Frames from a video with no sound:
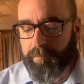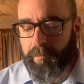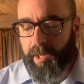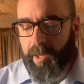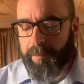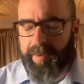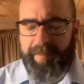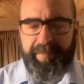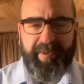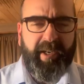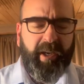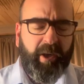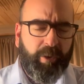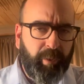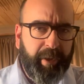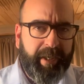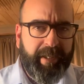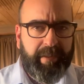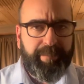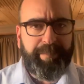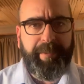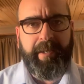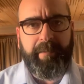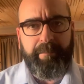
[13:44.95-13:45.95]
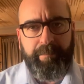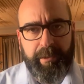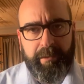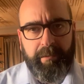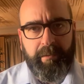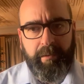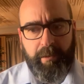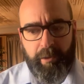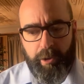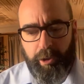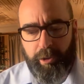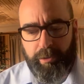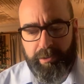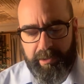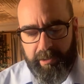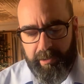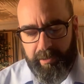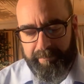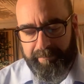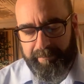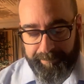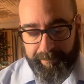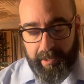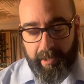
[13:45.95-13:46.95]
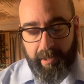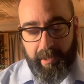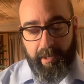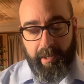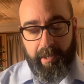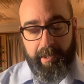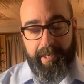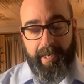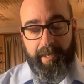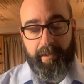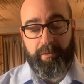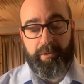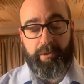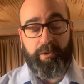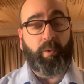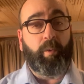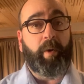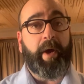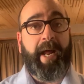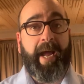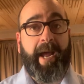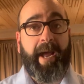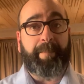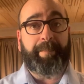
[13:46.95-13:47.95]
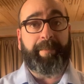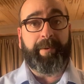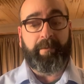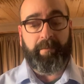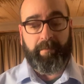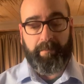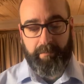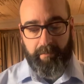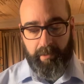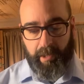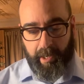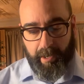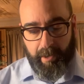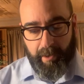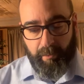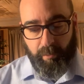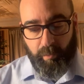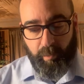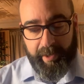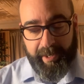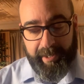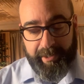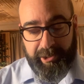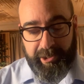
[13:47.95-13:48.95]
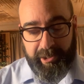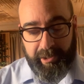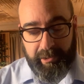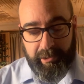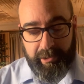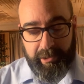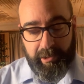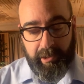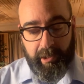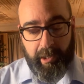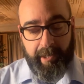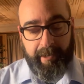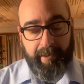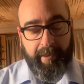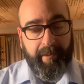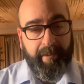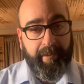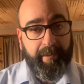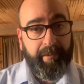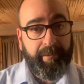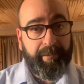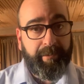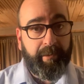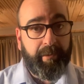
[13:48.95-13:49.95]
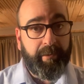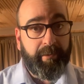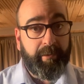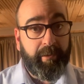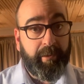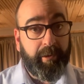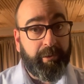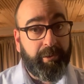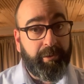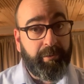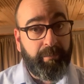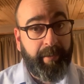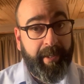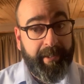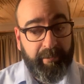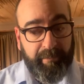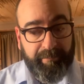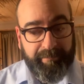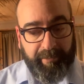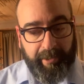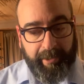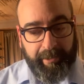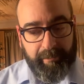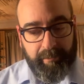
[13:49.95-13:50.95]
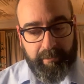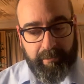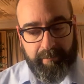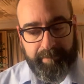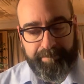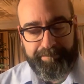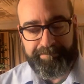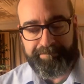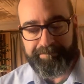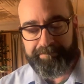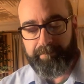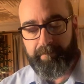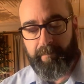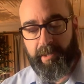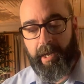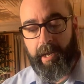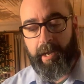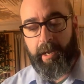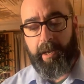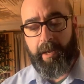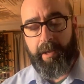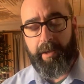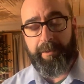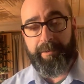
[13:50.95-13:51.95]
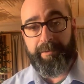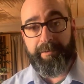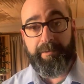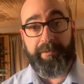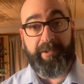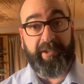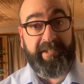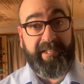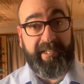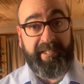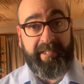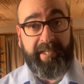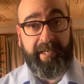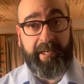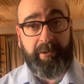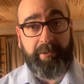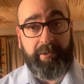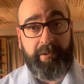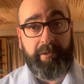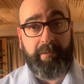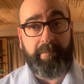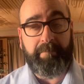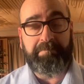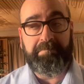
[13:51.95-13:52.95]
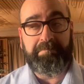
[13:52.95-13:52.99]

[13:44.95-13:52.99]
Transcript: maybe not quite as big, but close enough. Yeah, so what happened uh, when I changed uh, the, the two rectifiers? Uh, the details?